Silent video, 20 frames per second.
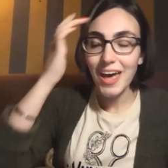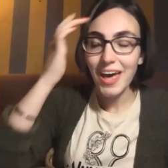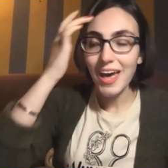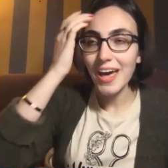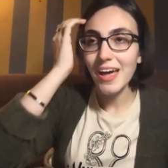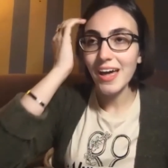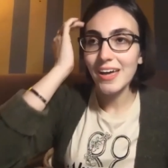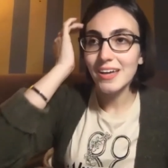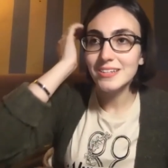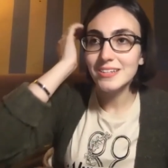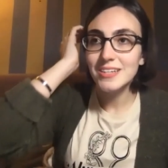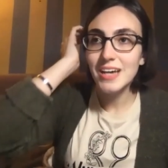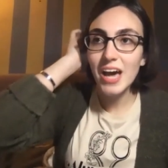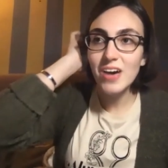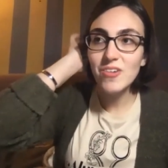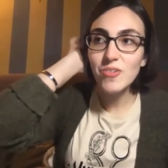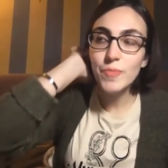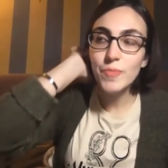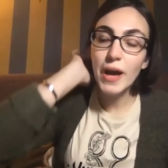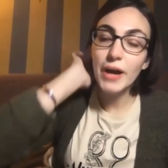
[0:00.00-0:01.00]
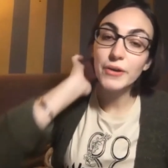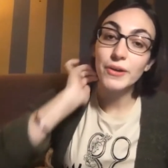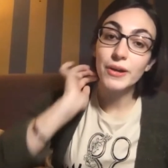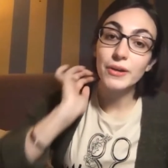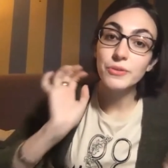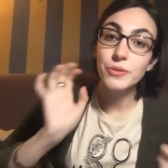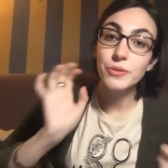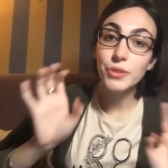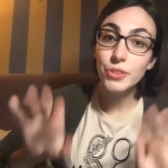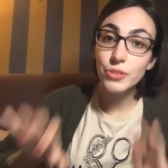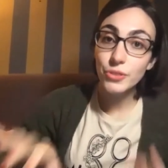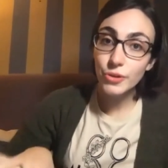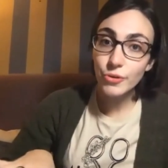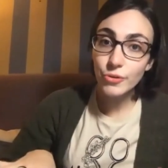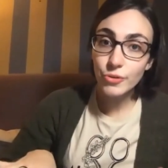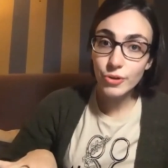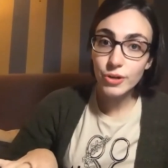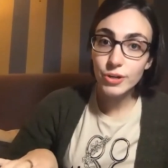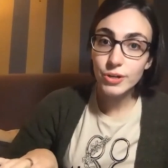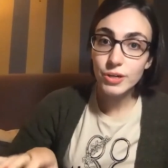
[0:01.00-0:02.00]
And I have a background in
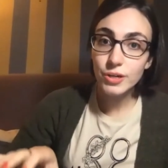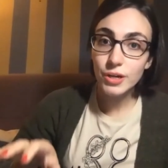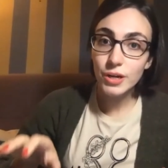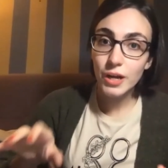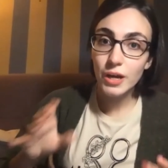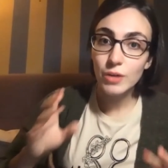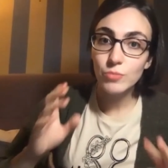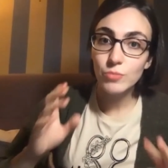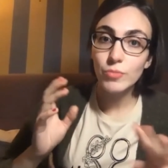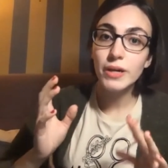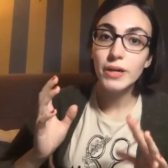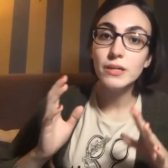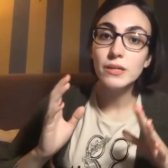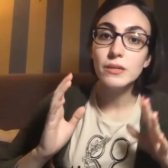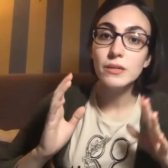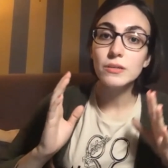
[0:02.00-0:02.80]
theater, and my